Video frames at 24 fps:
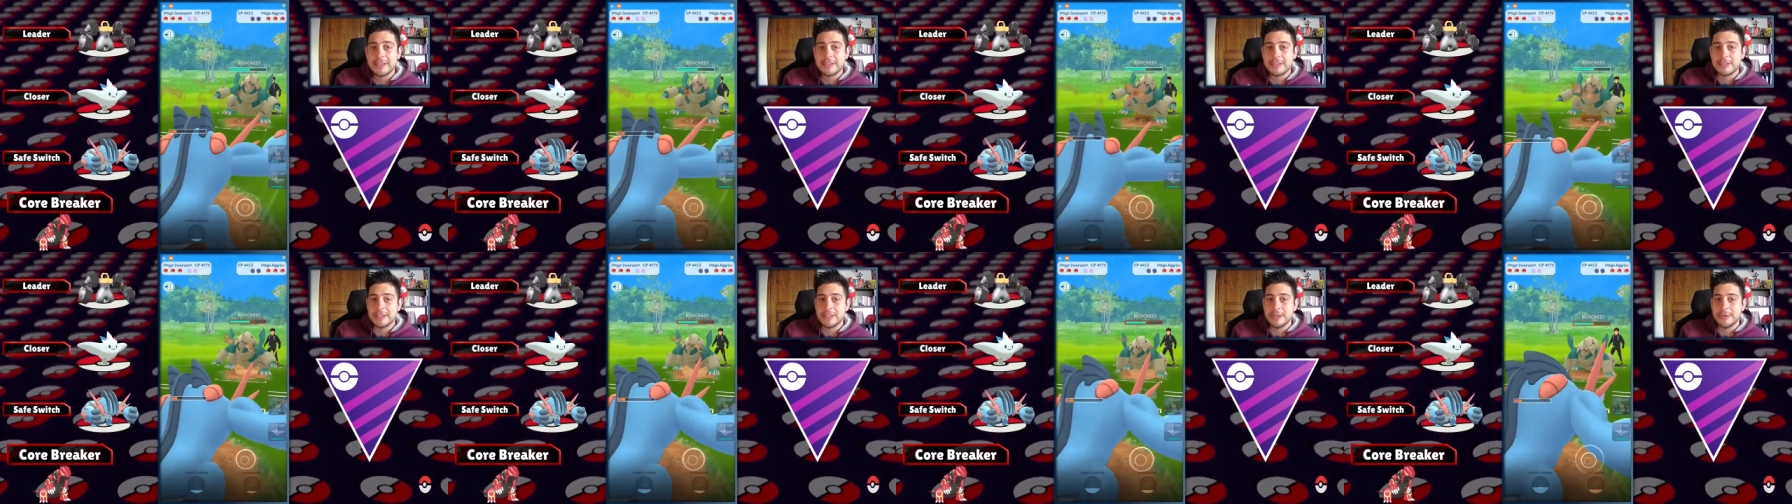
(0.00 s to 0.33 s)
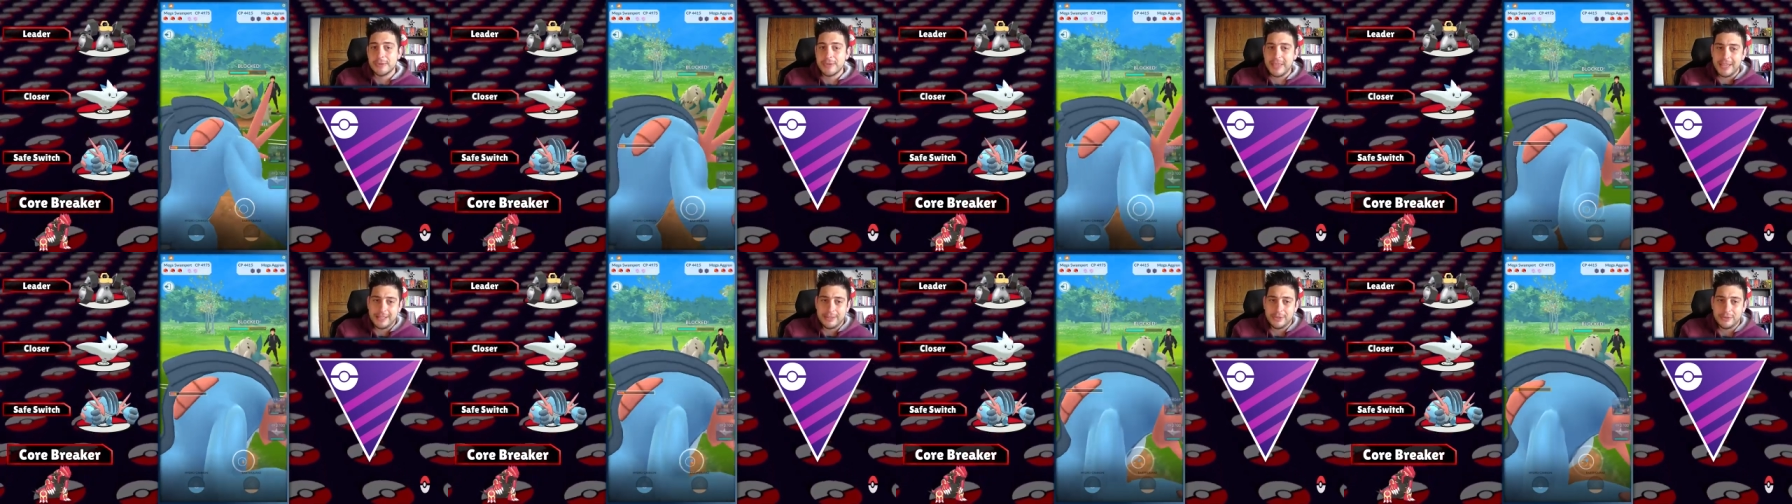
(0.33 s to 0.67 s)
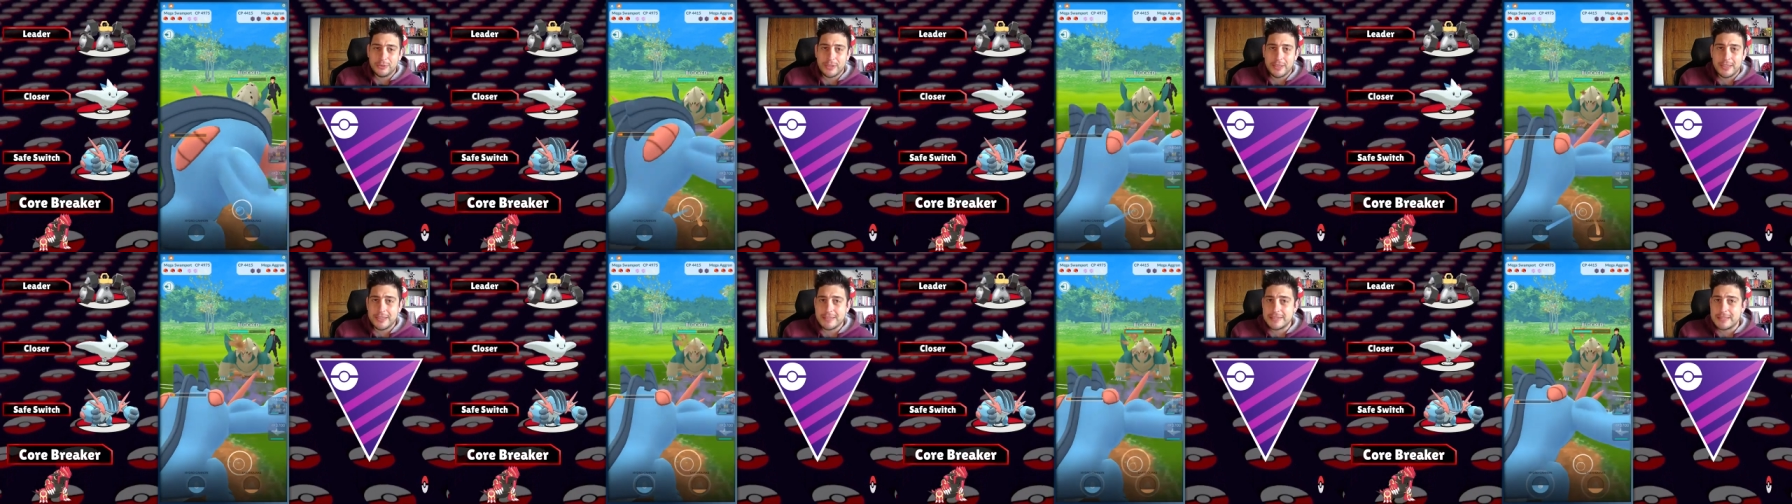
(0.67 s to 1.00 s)
so yeah
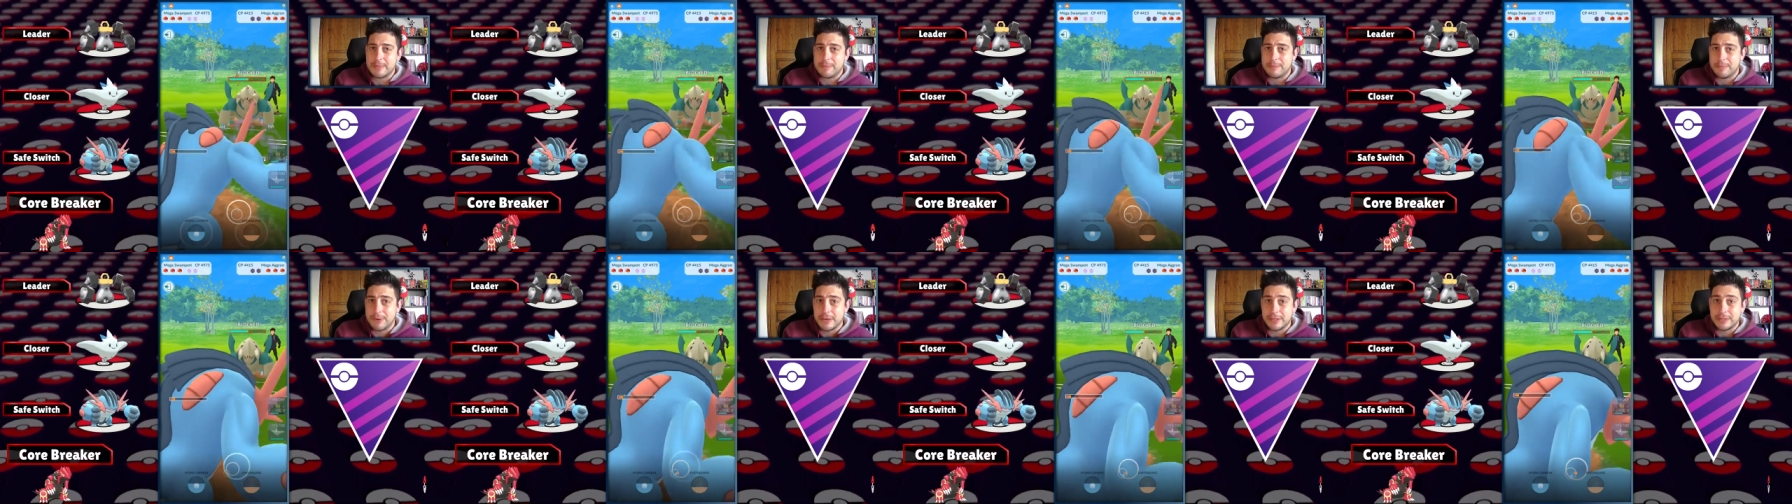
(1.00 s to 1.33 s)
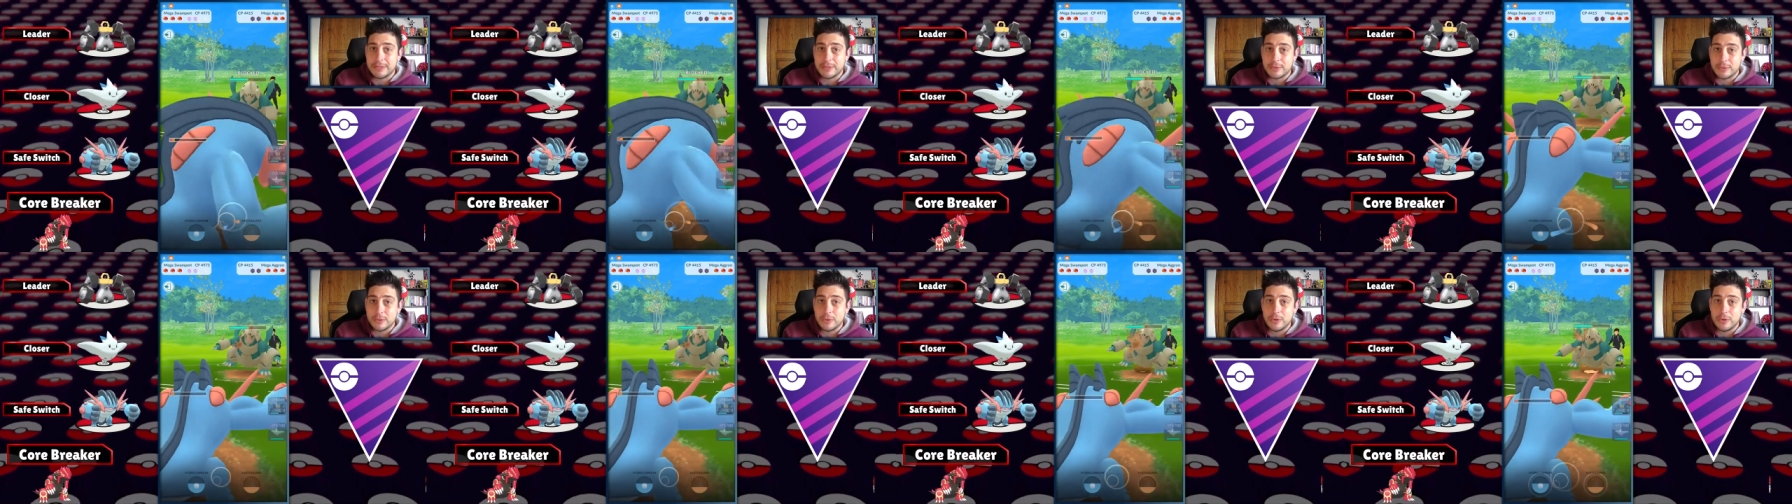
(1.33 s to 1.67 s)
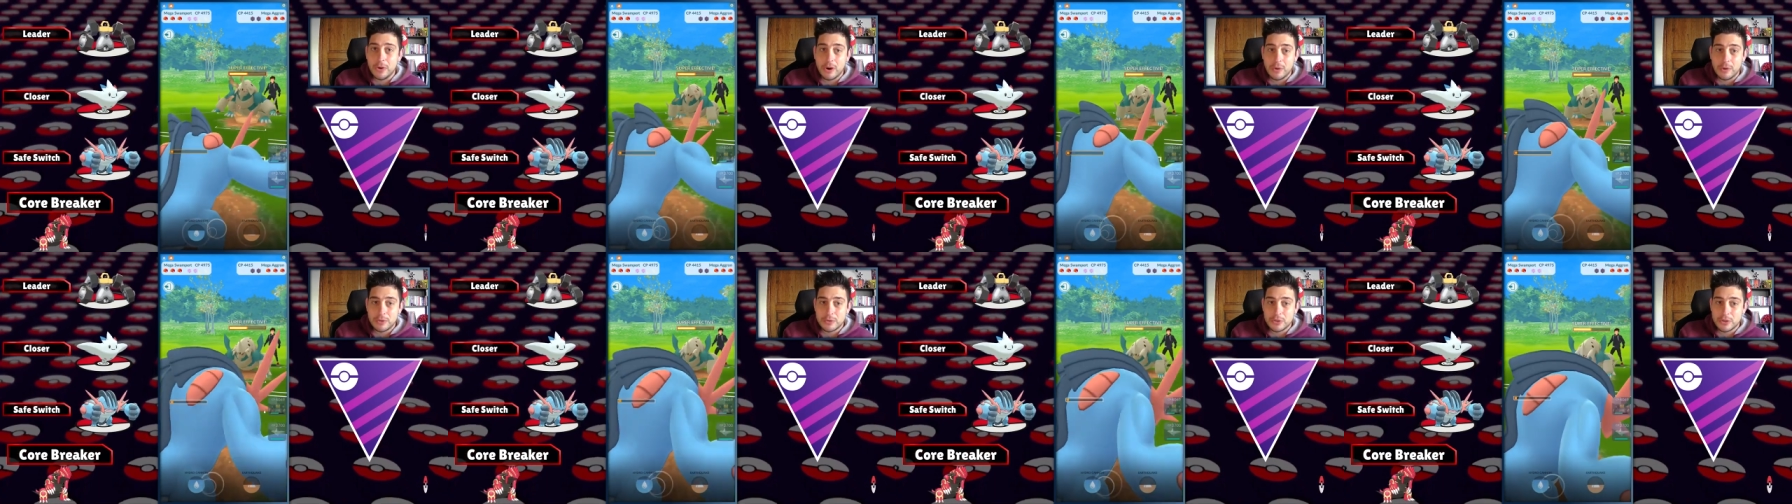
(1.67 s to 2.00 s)
Togekiss is a pretty
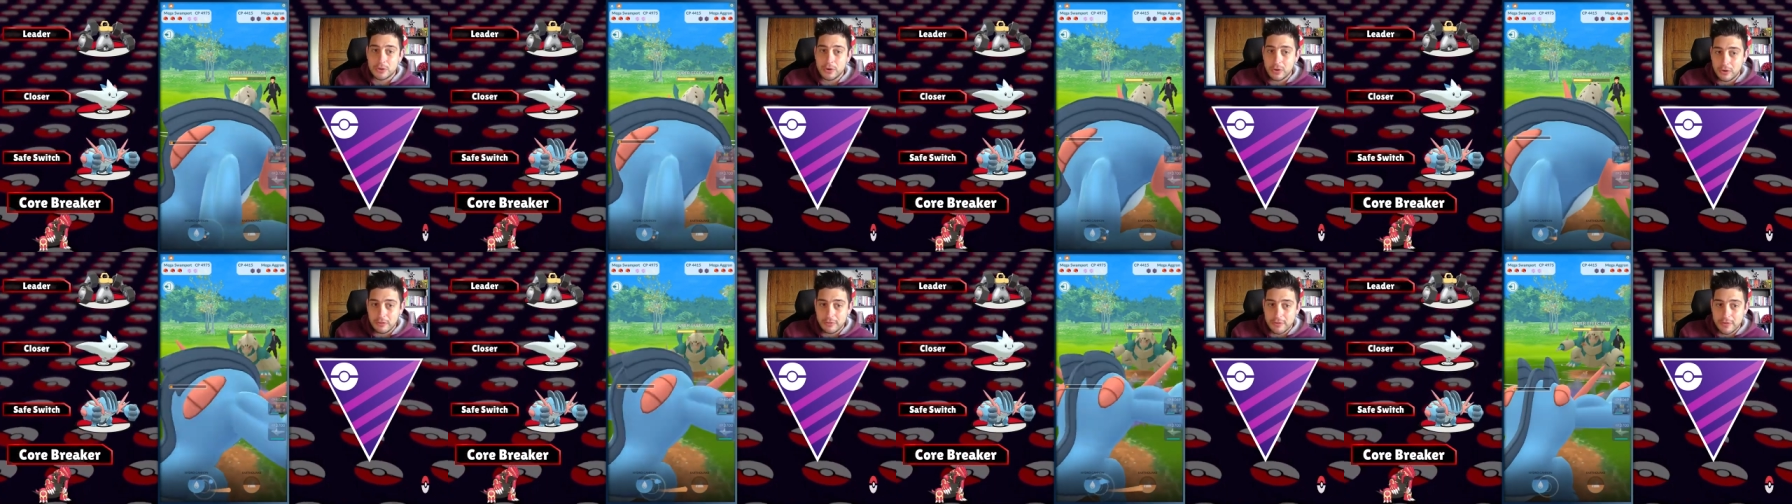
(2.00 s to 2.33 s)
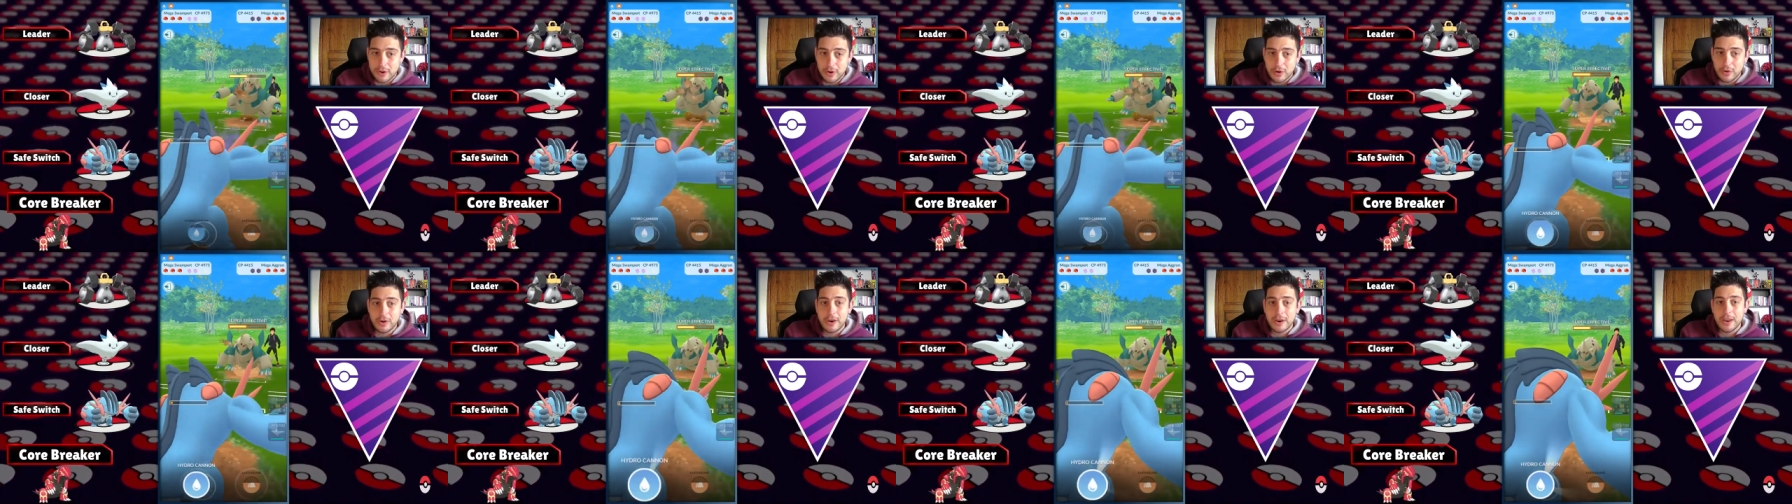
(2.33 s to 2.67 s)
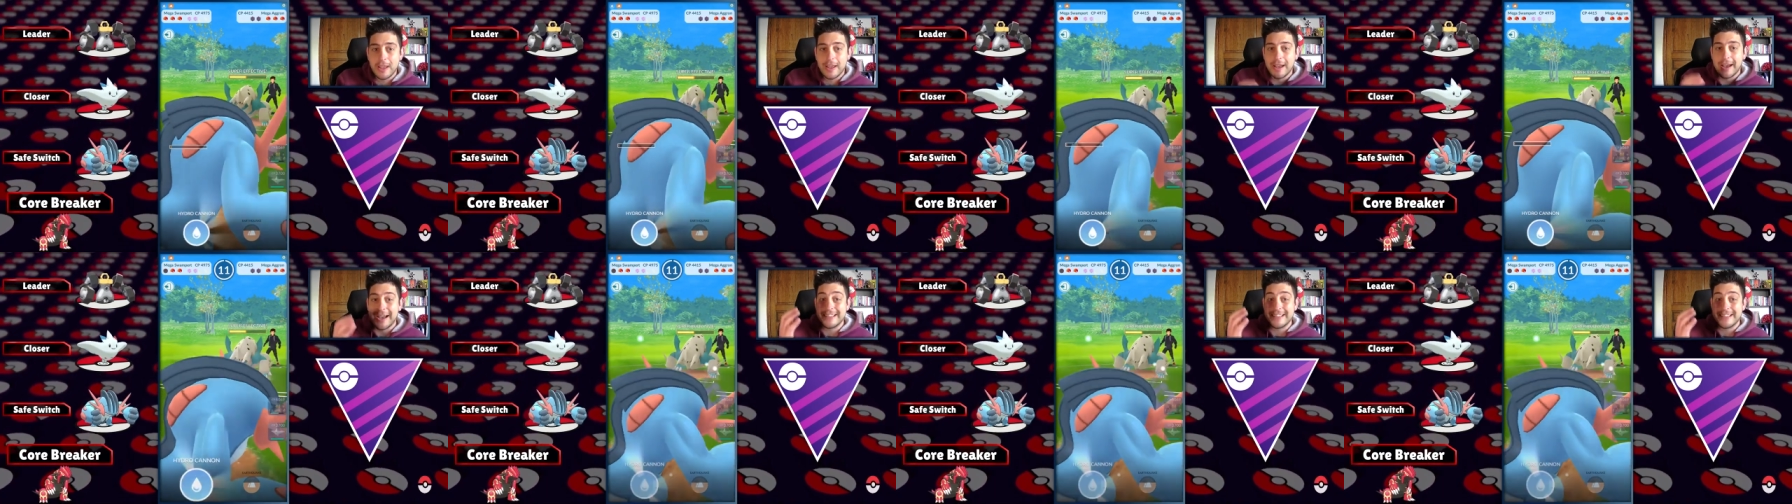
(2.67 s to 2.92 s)
cool option overall.